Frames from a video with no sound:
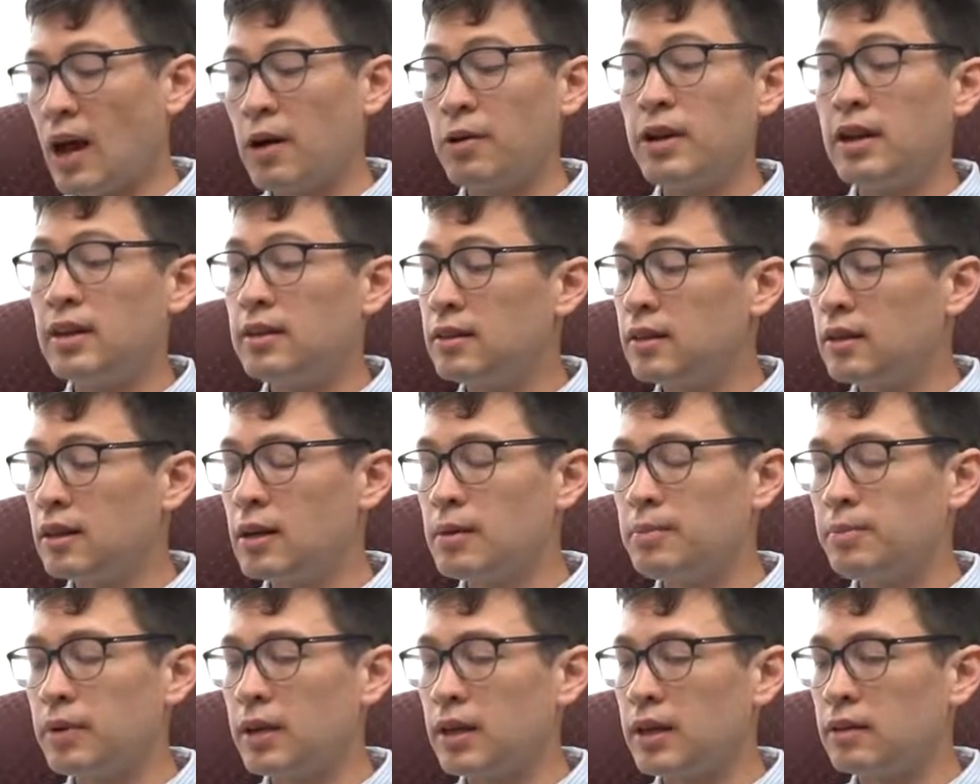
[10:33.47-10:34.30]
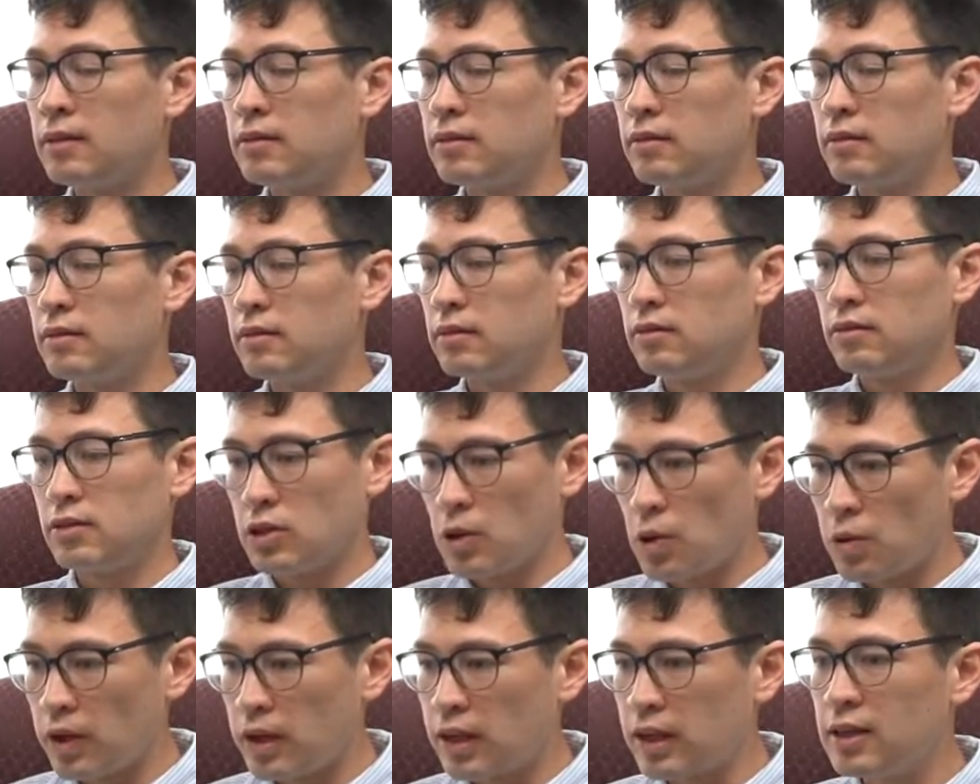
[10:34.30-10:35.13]
ended up at
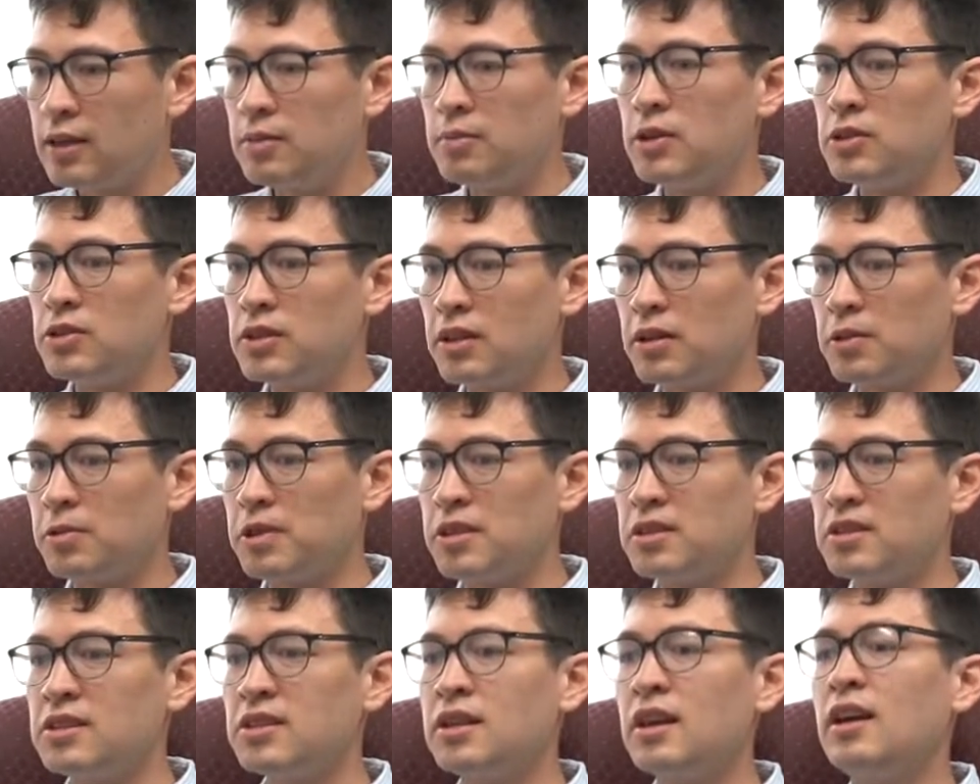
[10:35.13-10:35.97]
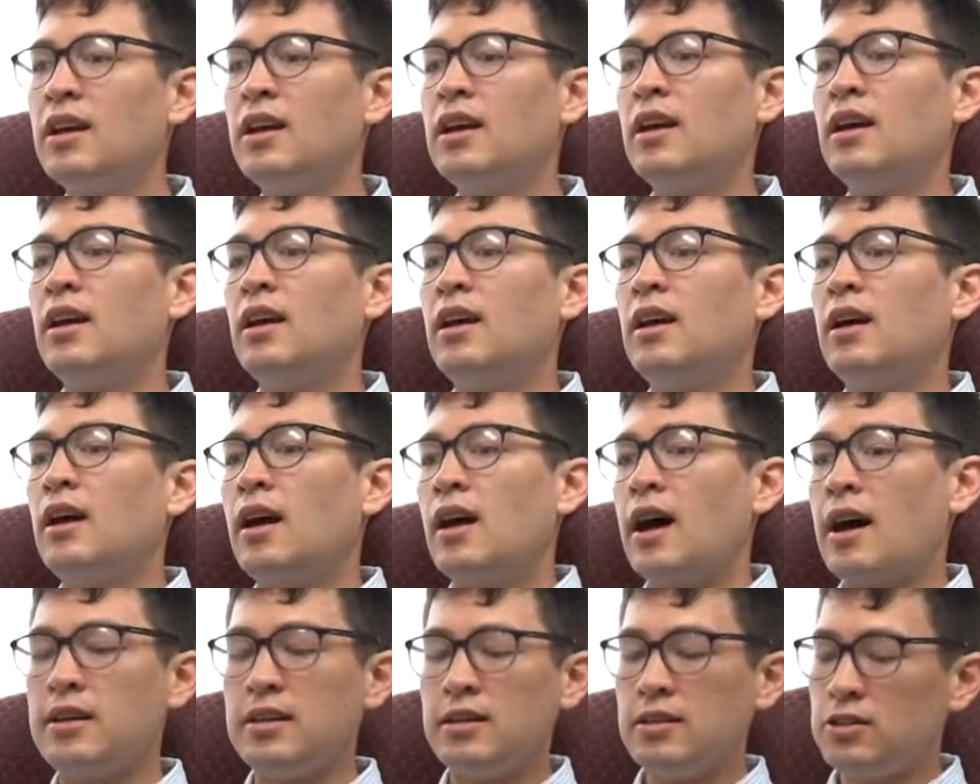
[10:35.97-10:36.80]
going into music was
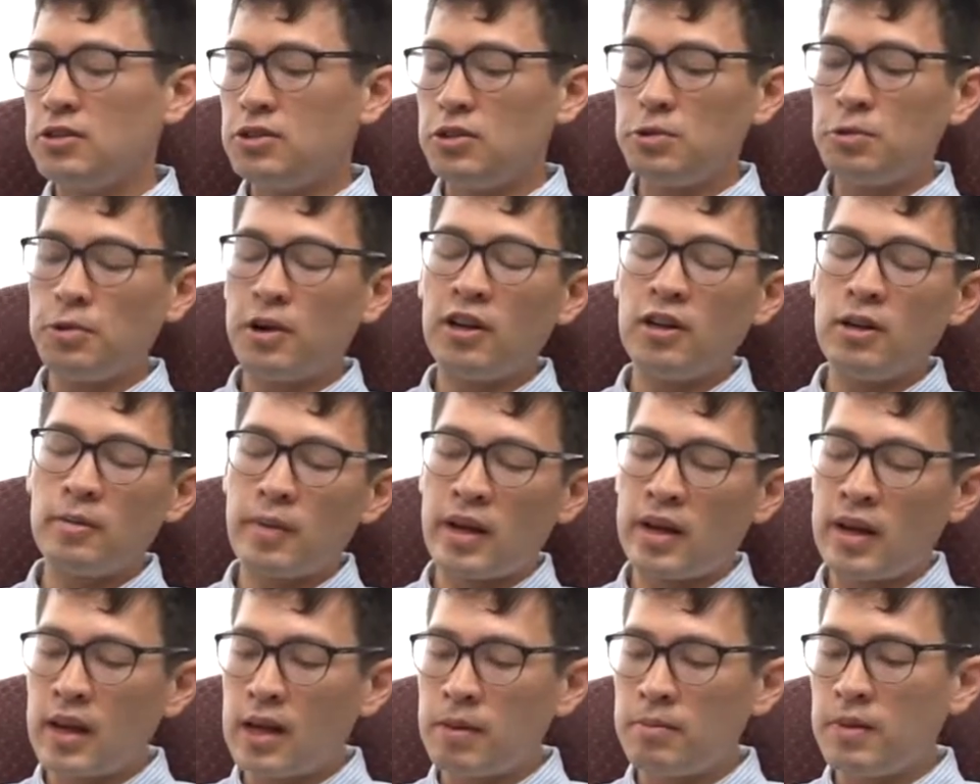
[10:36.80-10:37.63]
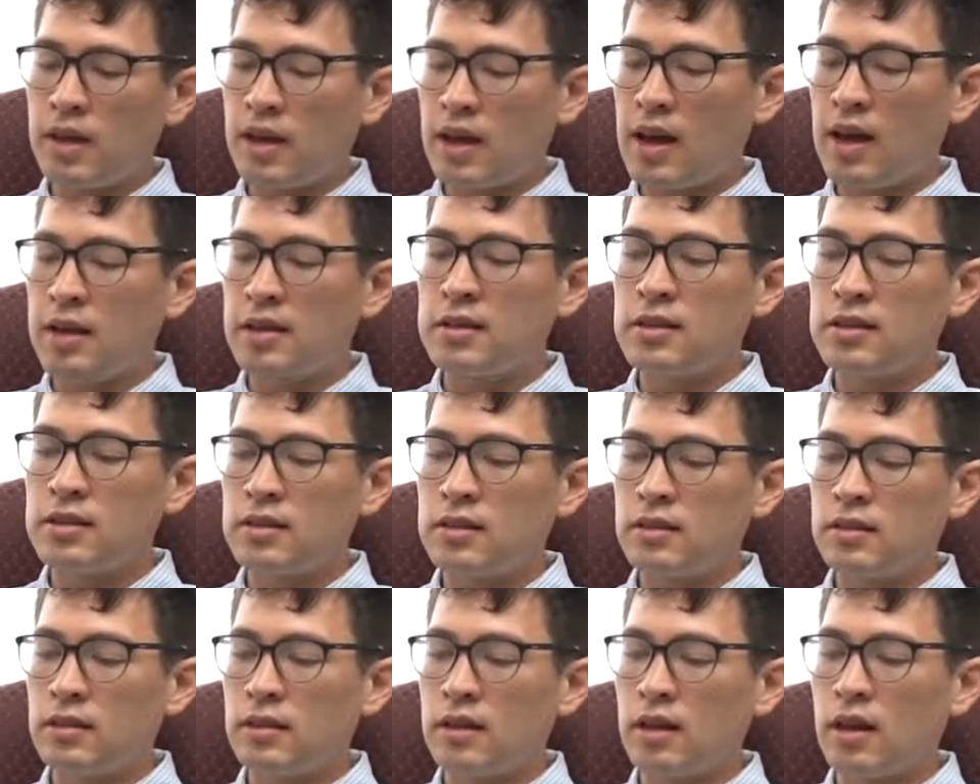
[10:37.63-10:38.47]
I didn't do well on my
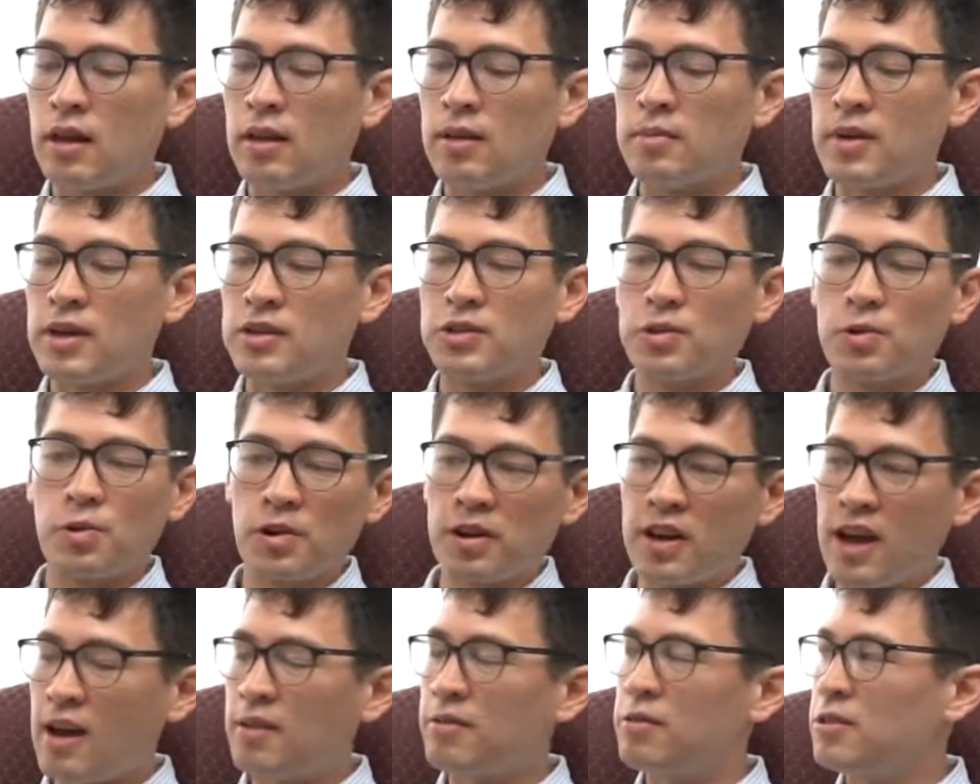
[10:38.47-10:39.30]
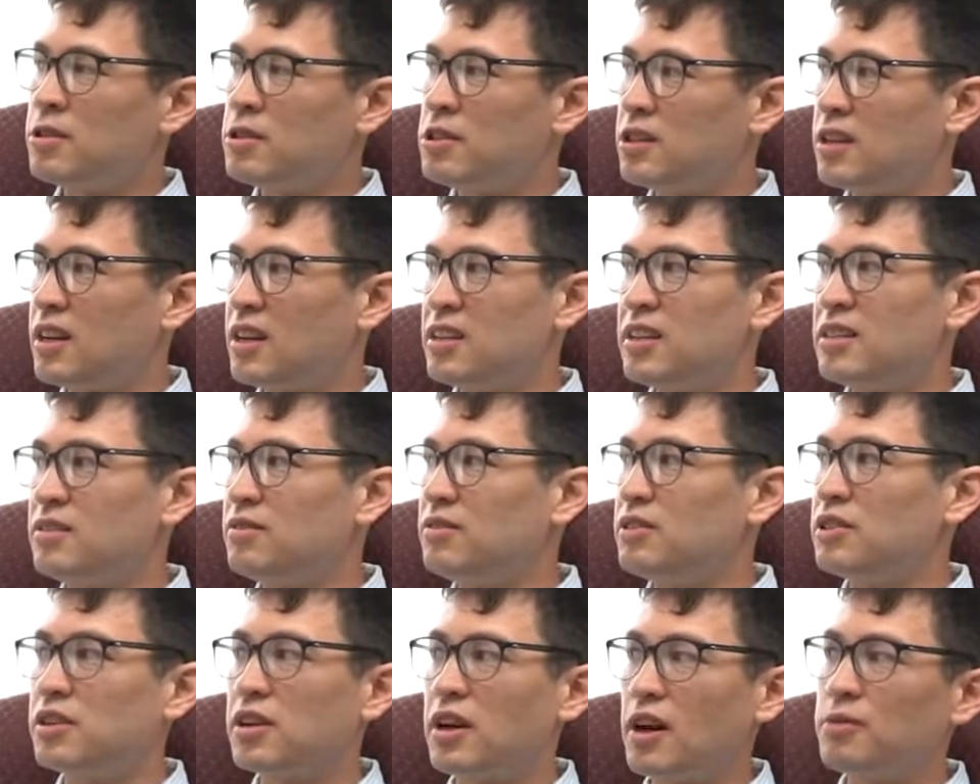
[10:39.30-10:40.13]
MCATs. I scored average, and I didn't
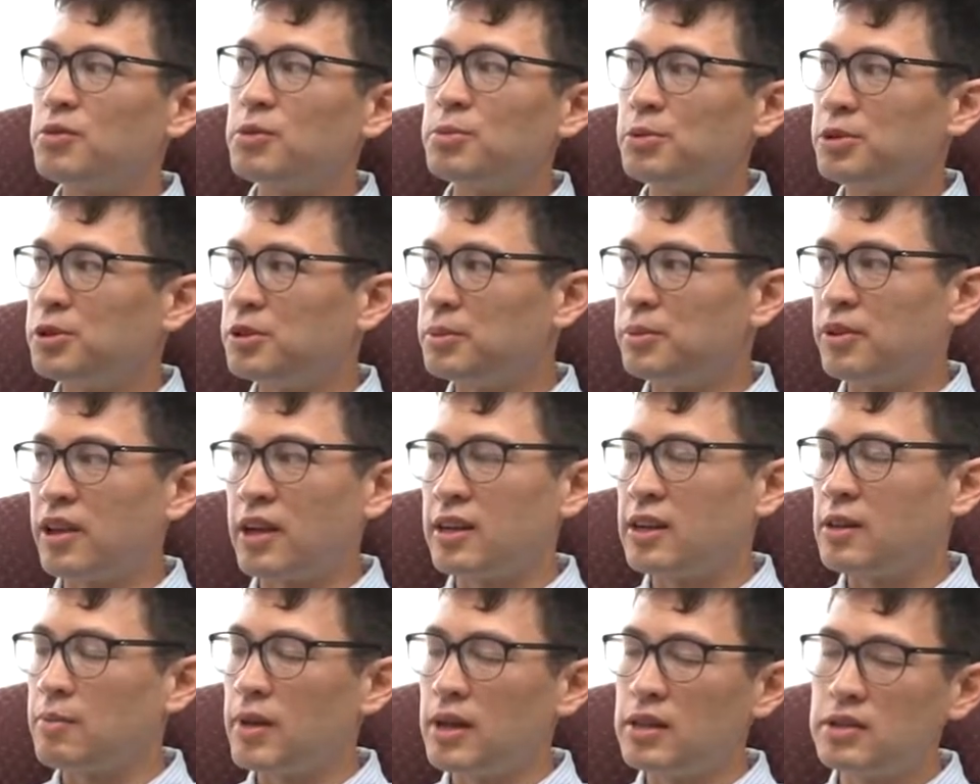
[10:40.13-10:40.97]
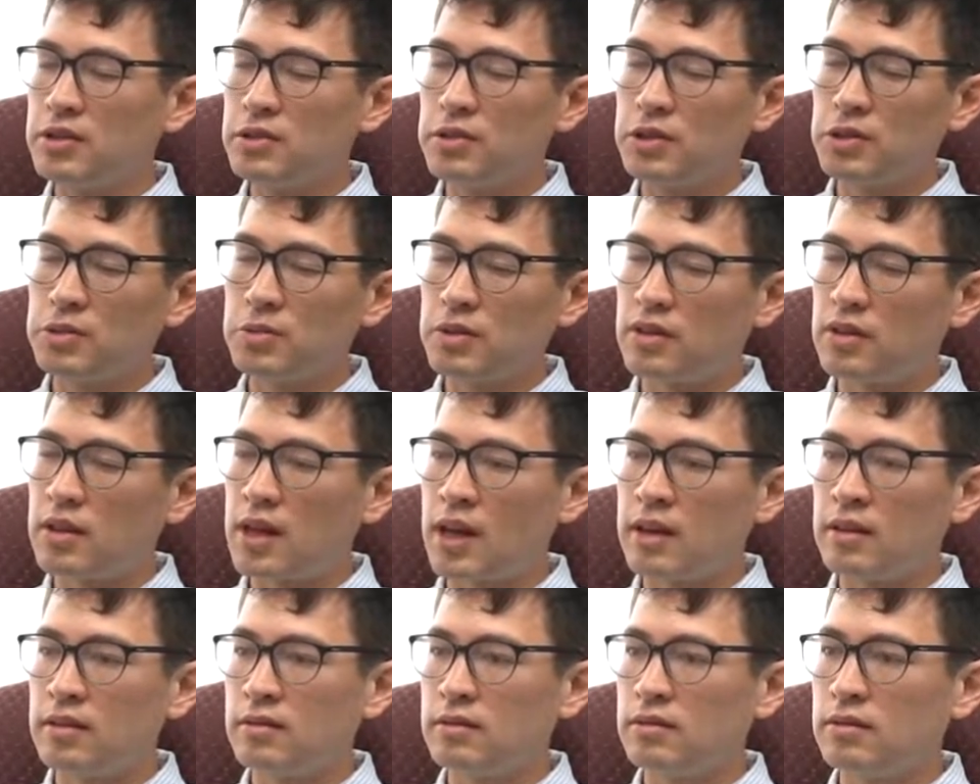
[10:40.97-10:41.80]
feel comfortable applying to med schools with
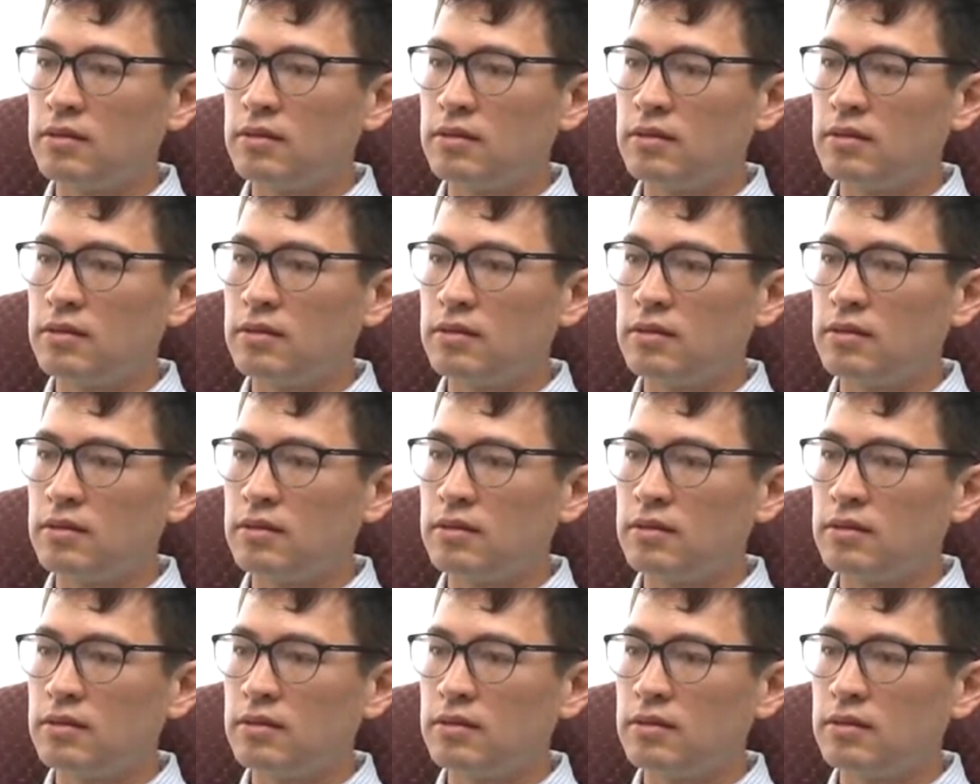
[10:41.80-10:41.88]
that